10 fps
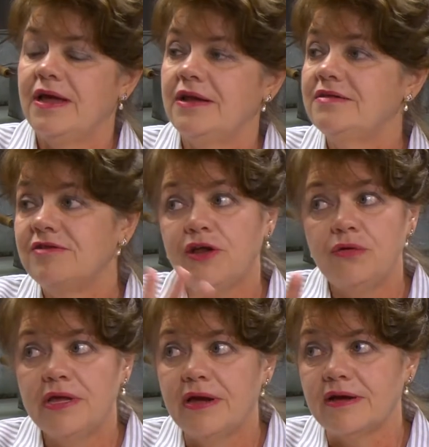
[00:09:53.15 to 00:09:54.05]
And it's not
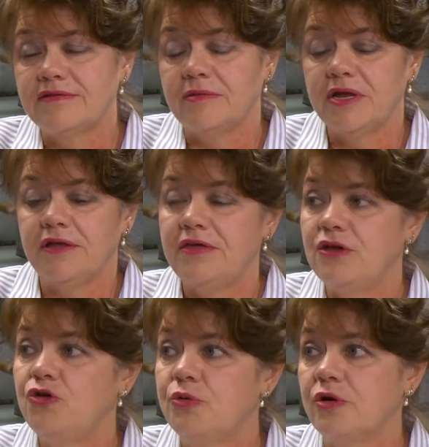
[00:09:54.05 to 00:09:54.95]
only us. I mean, I
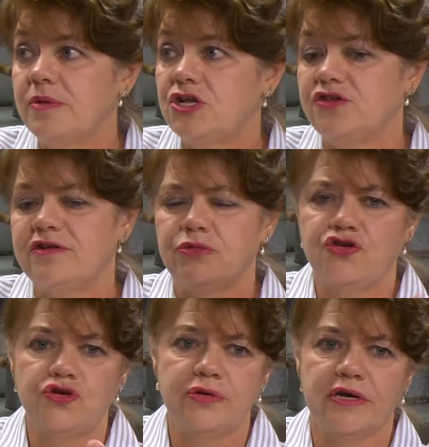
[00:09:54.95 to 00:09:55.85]
think Newport Beach is number
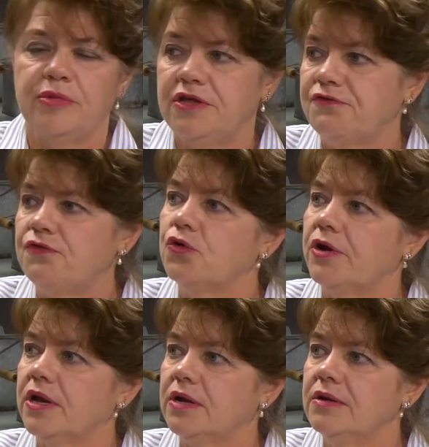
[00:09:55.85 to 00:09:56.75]
2, and I believe
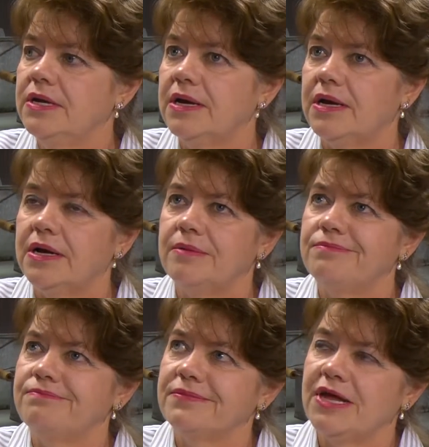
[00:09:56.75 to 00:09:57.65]
Florida, I
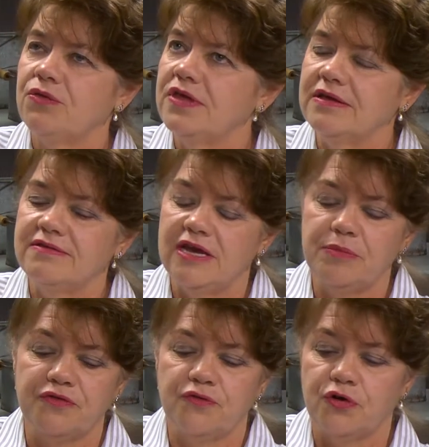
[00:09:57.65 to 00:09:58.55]
don't think it's
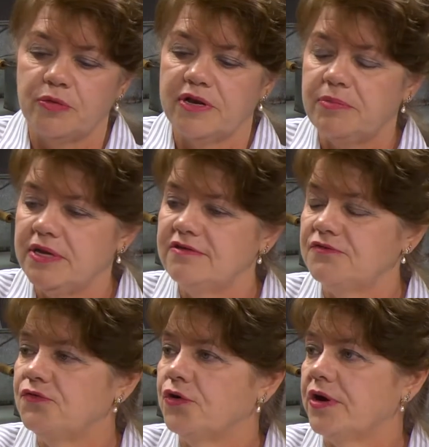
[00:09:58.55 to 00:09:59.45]
Naples, Florida, but a place
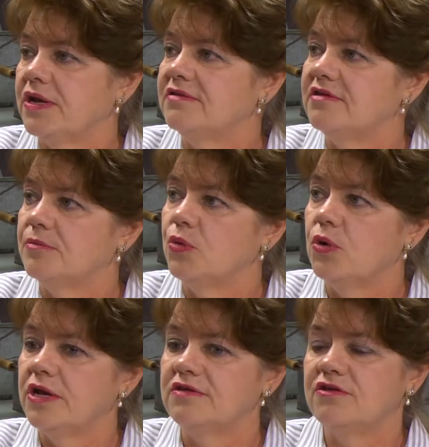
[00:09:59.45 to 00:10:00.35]
in Florida is number
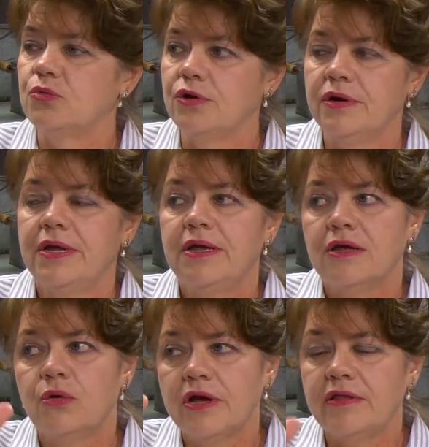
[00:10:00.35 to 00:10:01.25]
1. So we're
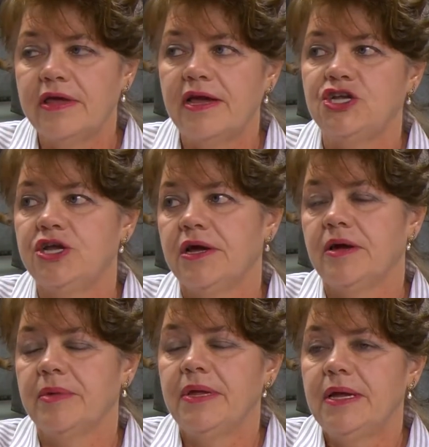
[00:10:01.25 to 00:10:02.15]
quickly catching
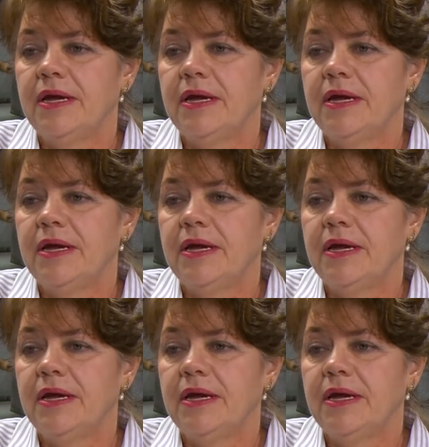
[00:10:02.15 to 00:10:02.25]
up.